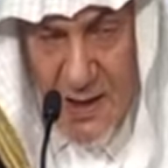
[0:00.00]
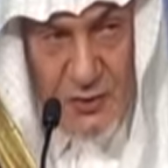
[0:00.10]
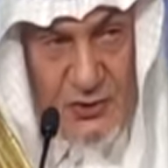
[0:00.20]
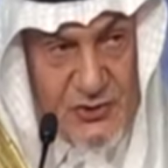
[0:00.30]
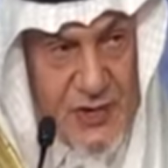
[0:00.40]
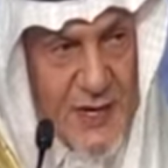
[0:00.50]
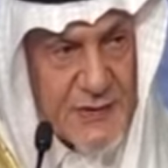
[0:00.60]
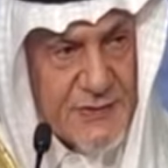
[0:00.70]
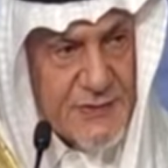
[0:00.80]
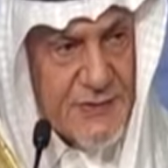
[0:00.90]
which
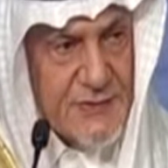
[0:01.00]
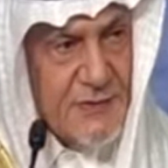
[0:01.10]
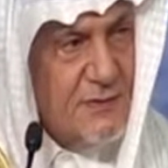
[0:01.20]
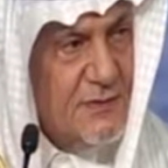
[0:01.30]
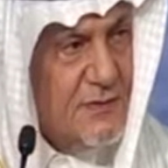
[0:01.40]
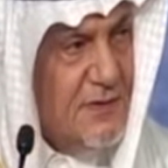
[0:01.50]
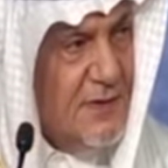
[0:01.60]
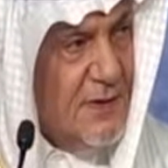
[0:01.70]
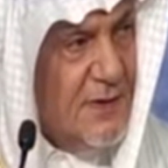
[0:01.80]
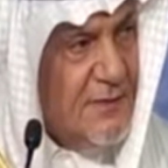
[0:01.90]
says
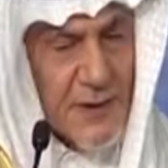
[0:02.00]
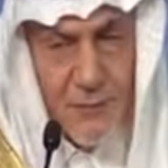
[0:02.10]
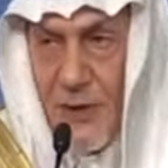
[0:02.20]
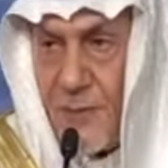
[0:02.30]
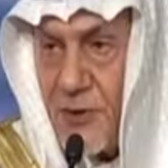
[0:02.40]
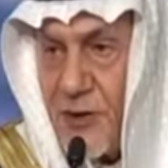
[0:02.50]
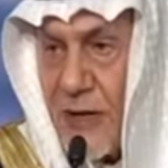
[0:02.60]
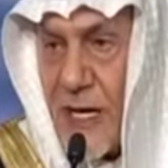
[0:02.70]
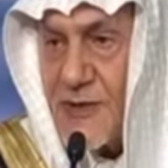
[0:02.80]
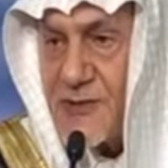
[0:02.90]
that people
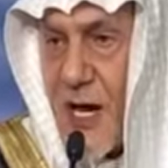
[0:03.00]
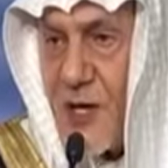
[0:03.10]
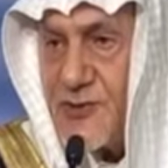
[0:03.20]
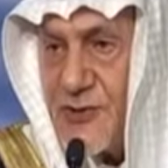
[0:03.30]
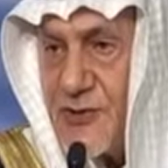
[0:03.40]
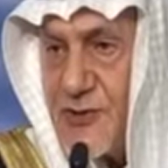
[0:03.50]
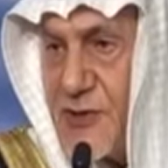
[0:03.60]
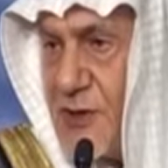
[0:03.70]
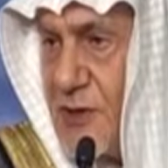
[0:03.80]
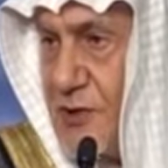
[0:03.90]
in glass
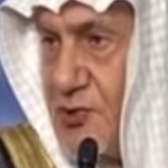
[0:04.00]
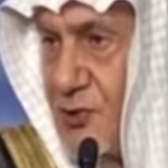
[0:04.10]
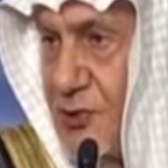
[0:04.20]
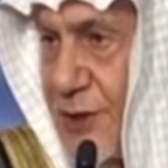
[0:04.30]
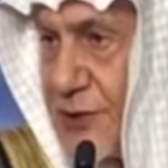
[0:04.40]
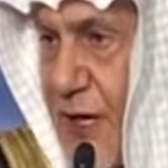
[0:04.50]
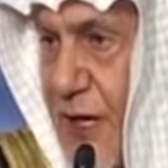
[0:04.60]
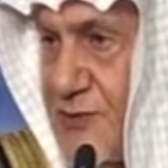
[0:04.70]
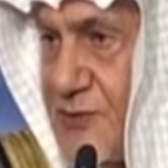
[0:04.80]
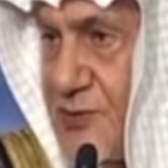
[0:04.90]
houses should not
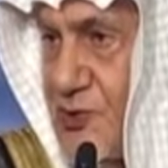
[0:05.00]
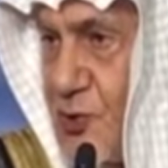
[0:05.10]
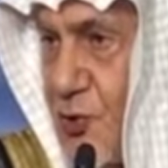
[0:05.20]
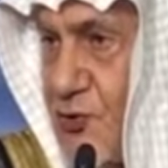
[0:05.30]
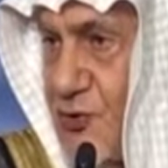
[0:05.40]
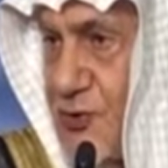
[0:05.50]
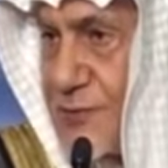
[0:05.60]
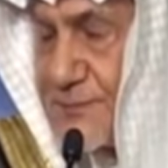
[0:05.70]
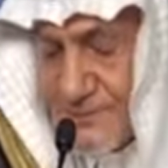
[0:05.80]
cast stones.